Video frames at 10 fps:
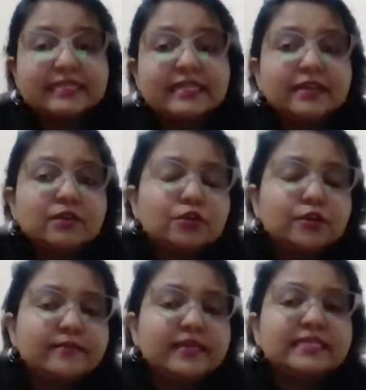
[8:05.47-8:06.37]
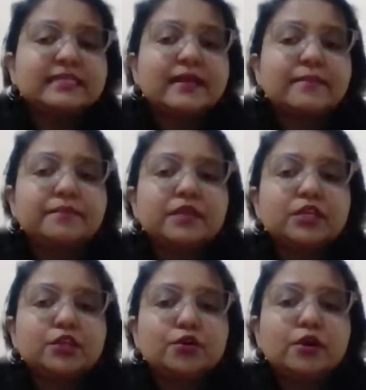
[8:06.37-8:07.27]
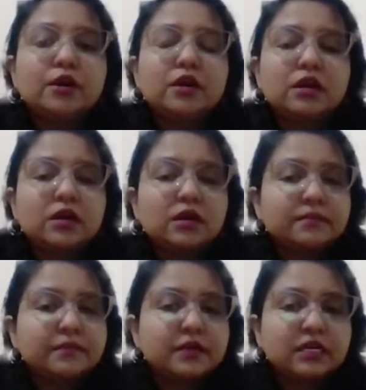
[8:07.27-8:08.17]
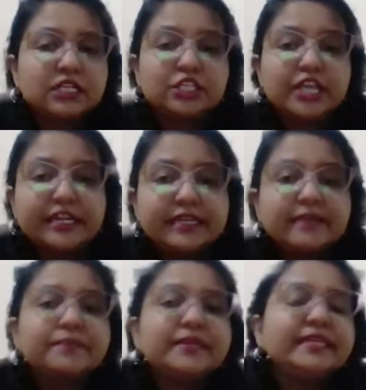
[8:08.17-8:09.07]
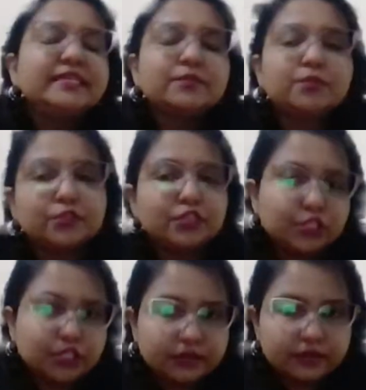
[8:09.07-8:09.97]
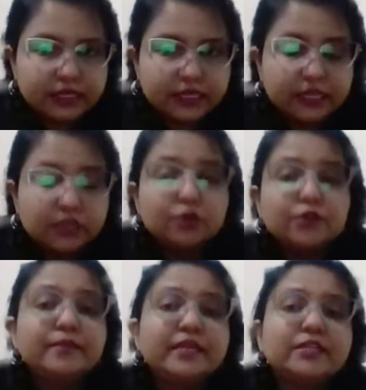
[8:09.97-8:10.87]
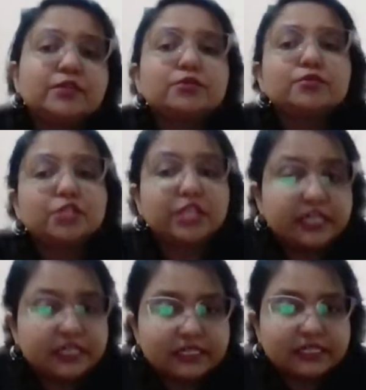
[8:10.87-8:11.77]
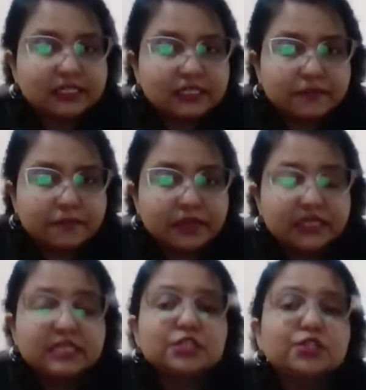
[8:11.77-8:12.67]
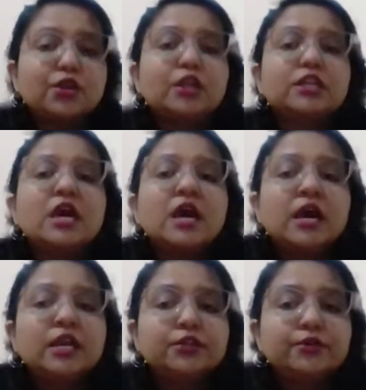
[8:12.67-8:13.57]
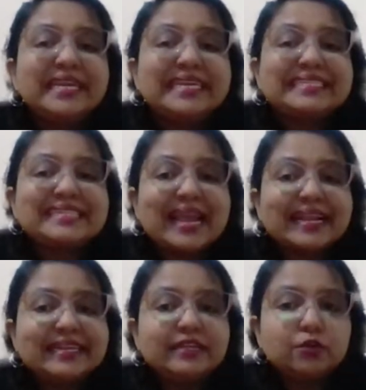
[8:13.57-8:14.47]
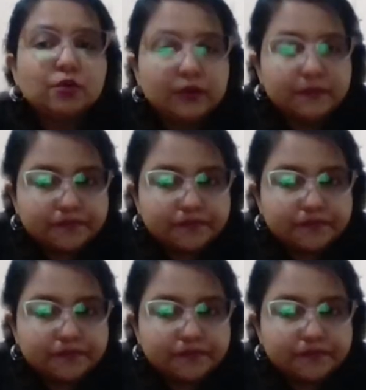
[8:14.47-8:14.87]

there could be some, a genetic predisposition. It could be due to genetics, but it is not, exactly known.